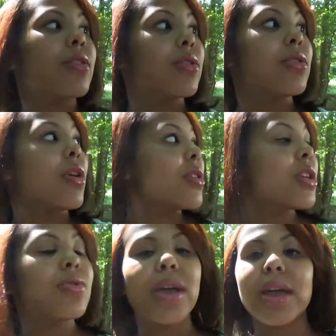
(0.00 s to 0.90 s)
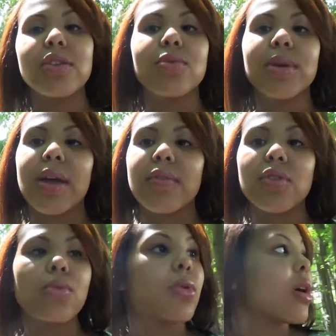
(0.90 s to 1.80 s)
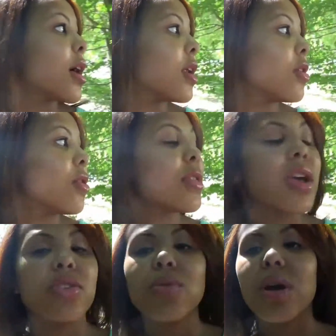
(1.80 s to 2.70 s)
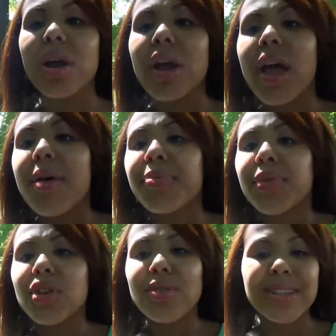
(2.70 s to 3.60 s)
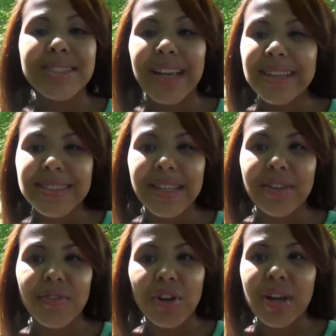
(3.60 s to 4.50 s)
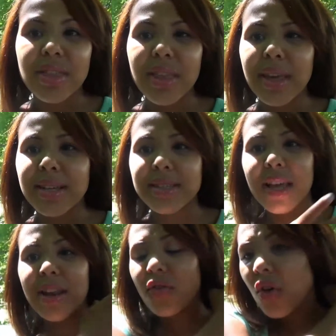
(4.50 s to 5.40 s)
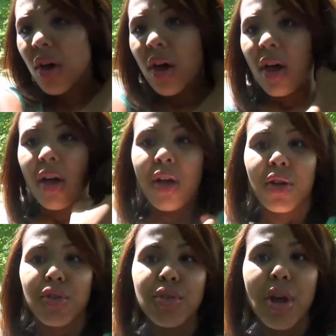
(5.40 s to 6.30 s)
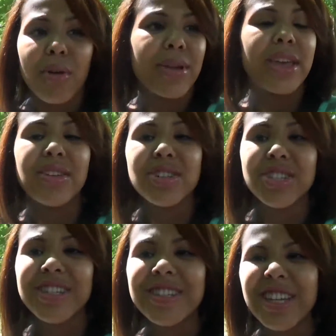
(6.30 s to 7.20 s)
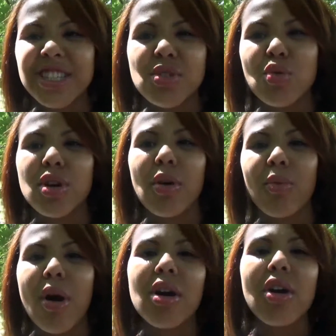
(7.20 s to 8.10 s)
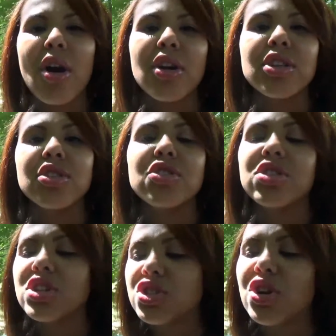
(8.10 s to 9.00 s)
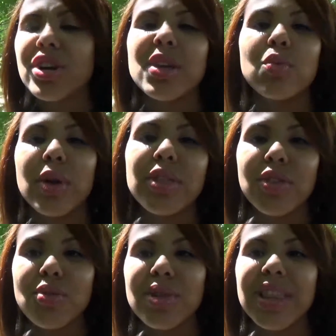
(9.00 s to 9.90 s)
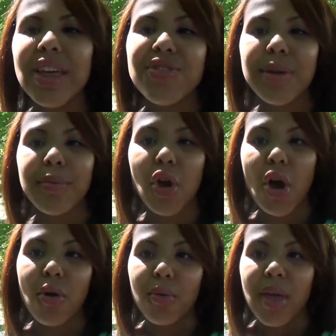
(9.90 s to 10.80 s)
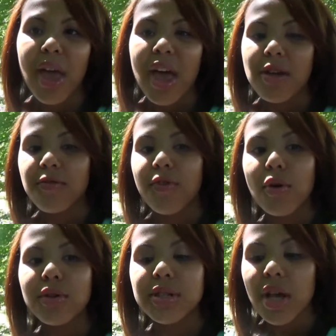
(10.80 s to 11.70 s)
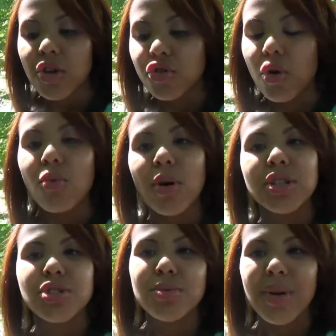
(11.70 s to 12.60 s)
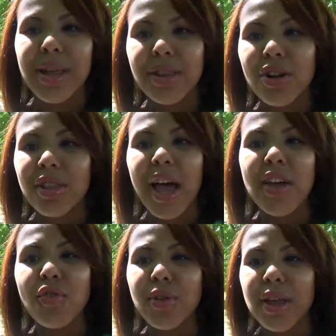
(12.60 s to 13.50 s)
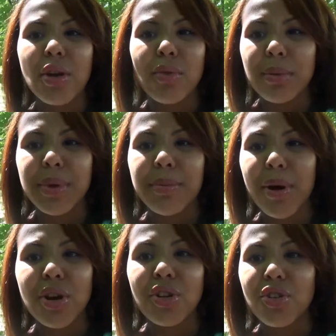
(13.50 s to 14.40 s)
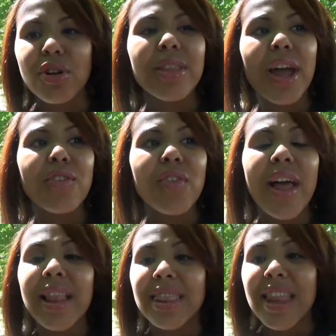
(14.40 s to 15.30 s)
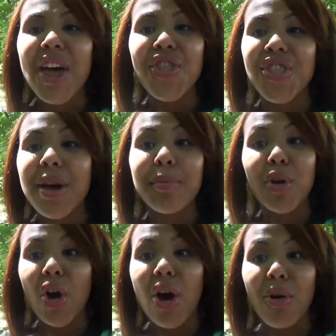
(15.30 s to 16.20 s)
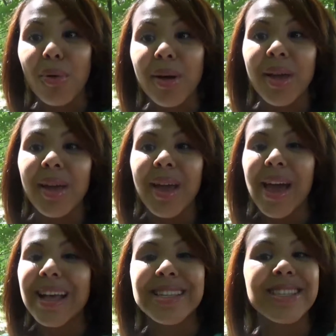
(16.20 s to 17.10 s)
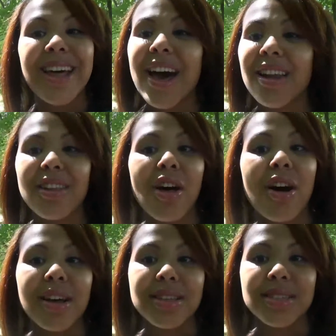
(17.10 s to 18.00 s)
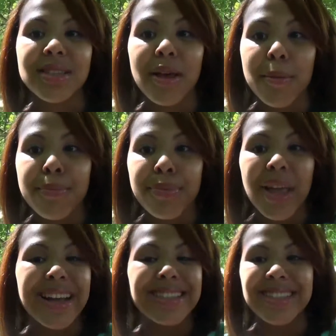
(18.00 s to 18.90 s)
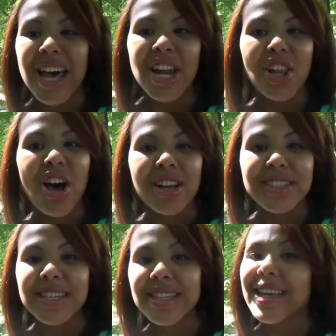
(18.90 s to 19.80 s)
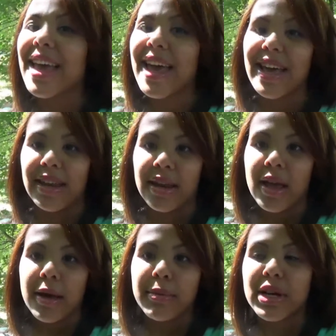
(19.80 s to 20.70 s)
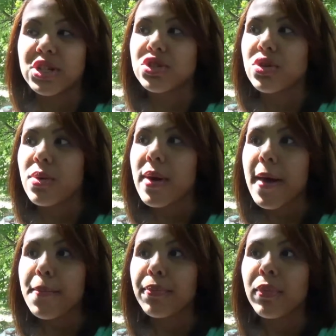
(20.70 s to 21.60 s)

Know that you can do whatever you want, and know that you are destined for good things. And if, you know, he or she doesn't want to walk on the journey with you, let them go. If folks don't want you in their life, or they don't want to be a part of your life, let them go. It's not a loss. It's not a loss. It's a gain. Because you know what?